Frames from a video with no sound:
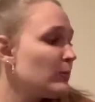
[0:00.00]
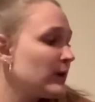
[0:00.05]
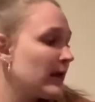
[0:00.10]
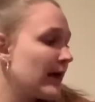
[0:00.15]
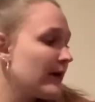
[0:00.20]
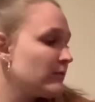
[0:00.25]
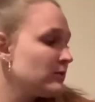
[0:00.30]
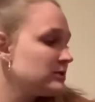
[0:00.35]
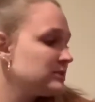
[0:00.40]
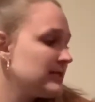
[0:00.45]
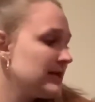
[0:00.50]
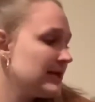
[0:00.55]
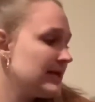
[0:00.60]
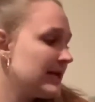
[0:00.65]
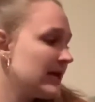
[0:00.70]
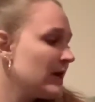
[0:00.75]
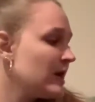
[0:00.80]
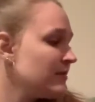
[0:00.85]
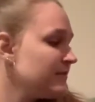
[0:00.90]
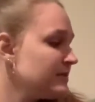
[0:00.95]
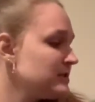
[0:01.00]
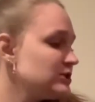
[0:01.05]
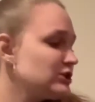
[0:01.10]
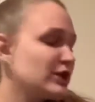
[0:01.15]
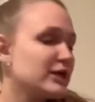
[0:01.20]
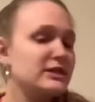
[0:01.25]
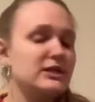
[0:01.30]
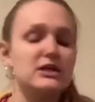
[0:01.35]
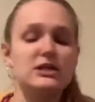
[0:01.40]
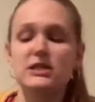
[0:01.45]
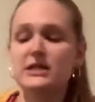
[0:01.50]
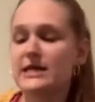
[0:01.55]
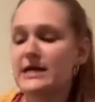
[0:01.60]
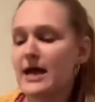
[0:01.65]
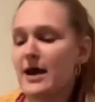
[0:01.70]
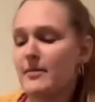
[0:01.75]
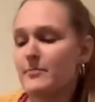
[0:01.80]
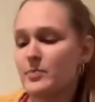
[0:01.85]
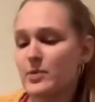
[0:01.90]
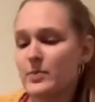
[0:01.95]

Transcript: but I will take care of it during the cleanup.